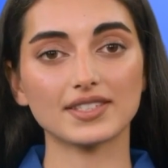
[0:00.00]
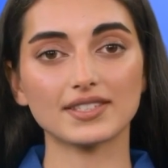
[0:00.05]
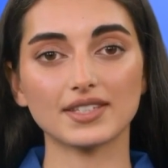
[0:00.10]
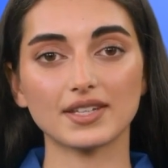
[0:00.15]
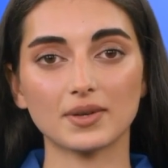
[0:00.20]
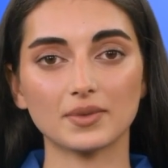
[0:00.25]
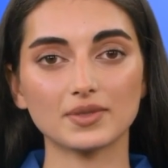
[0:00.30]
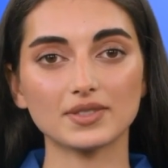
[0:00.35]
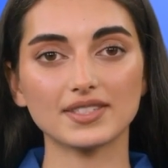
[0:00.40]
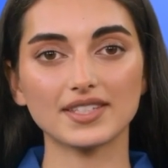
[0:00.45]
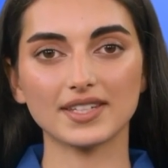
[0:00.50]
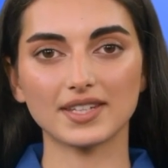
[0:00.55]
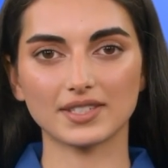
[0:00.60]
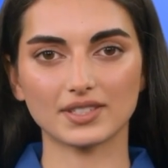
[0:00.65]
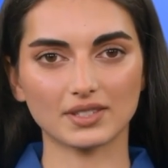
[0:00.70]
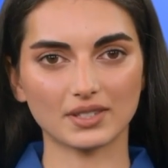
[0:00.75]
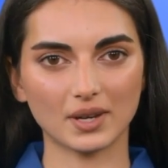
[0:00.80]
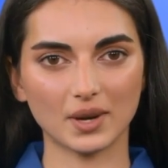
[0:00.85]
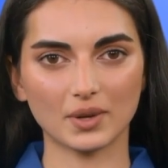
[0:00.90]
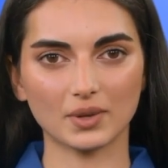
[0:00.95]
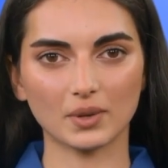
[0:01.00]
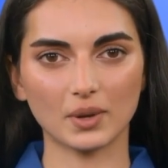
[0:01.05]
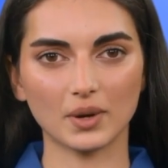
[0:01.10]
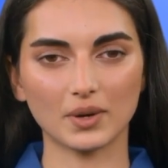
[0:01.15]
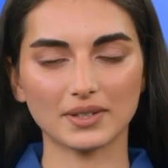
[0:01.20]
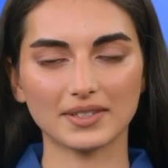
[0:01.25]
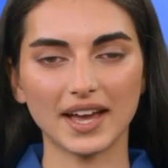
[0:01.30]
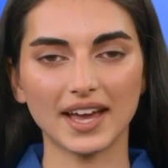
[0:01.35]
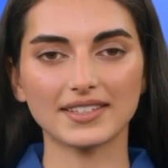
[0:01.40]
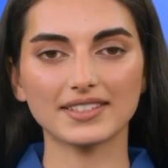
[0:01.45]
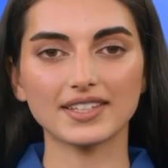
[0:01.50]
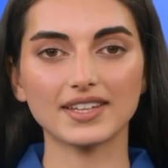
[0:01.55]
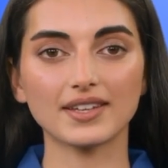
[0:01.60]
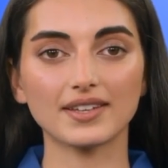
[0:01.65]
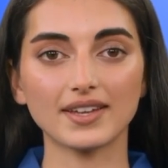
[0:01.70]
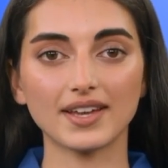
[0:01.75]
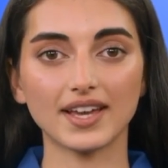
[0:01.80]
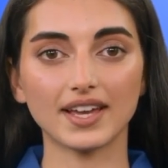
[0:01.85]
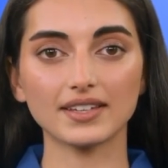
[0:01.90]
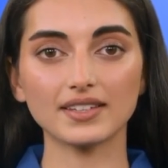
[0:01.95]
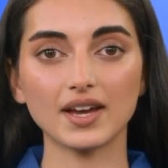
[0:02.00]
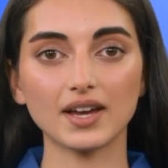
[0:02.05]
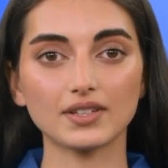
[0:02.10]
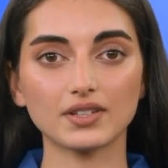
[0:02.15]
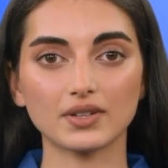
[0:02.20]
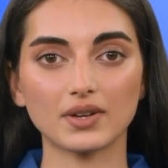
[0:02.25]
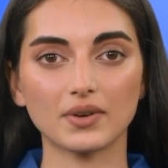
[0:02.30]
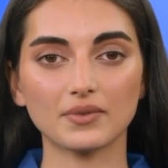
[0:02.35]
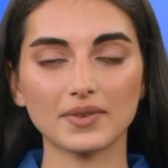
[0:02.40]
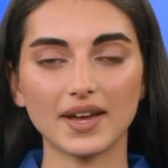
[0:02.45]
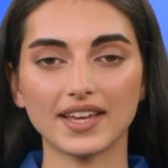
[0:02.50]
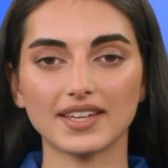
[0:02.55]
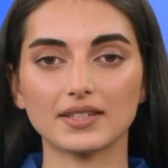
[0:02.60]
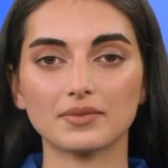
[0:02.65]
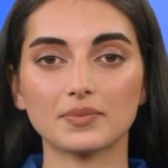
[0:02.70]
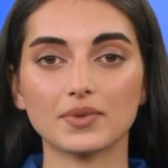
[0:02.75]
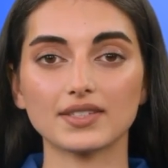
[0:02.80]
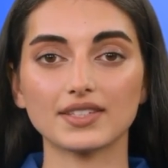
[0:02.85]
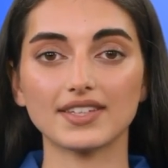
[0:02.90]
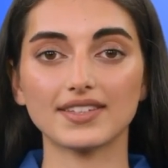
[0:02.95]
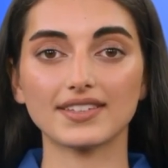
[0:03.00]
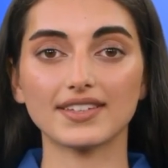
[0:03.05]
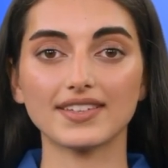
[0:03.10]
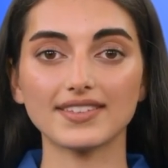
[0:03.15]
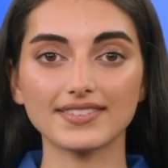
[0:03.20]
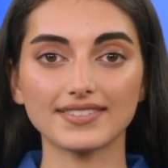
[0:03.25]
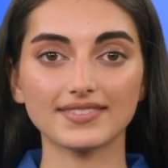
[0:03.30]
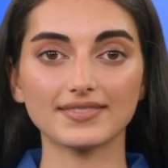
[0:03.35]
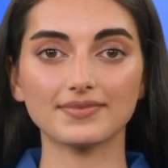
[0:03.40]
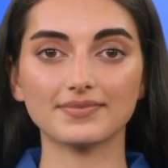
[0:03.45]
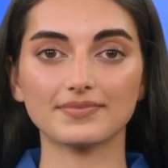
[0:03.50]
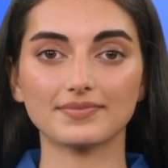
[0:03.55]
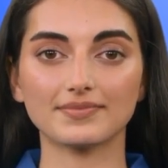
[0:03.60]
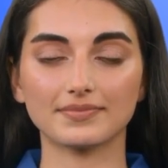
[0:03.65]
is used to destroy all bacteria and other organic materials.